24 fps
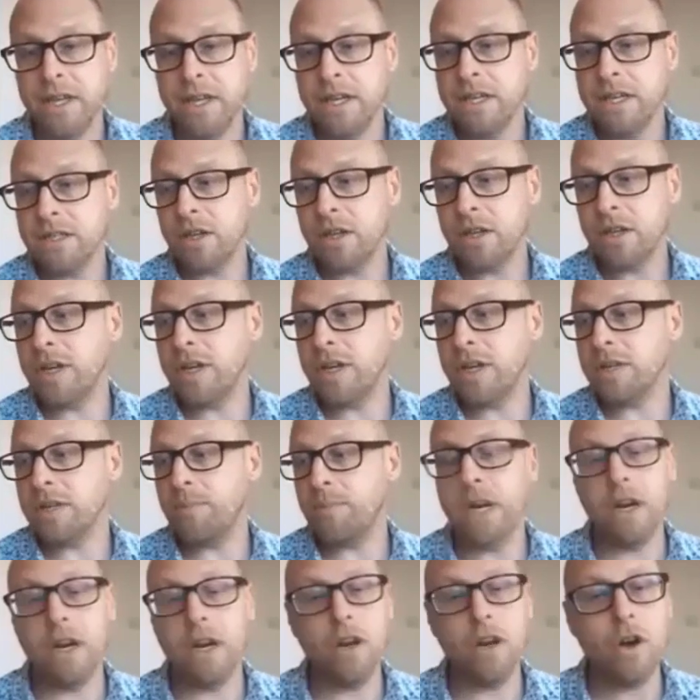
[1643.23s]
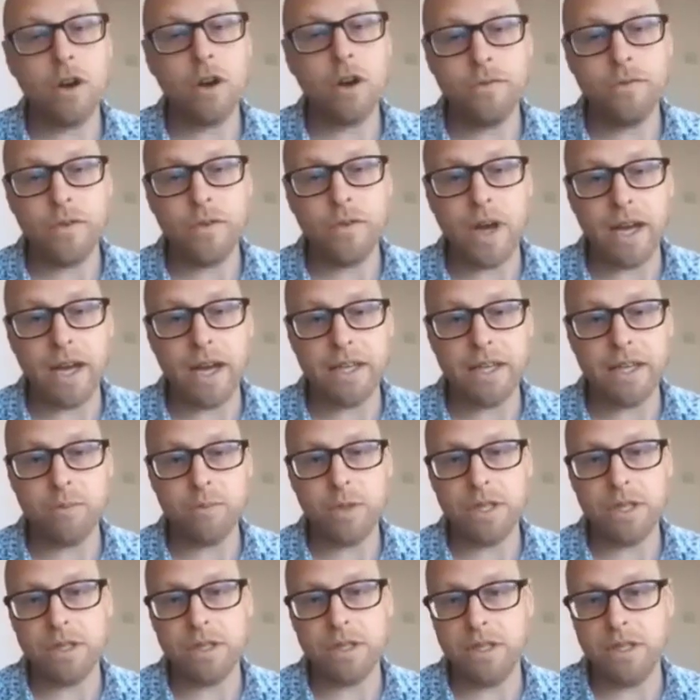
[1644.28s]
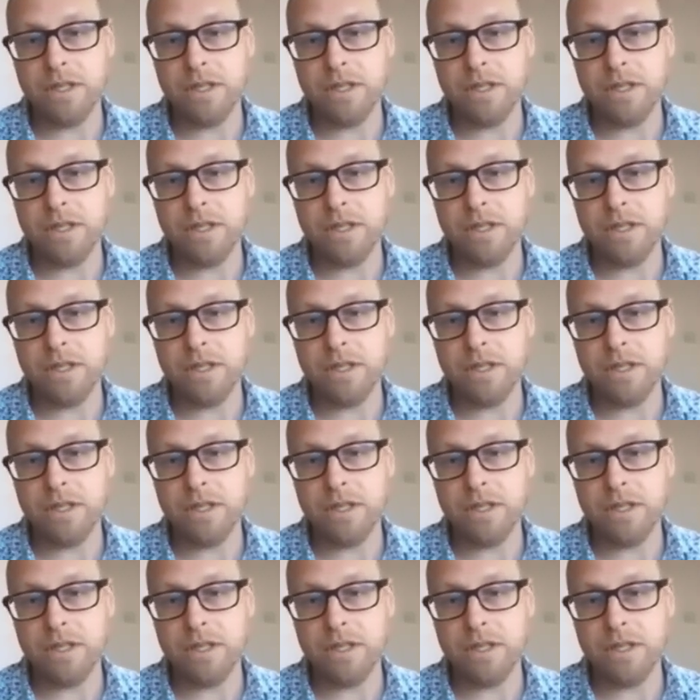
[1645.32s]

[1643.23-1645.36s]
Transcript: So there's been a lot of argument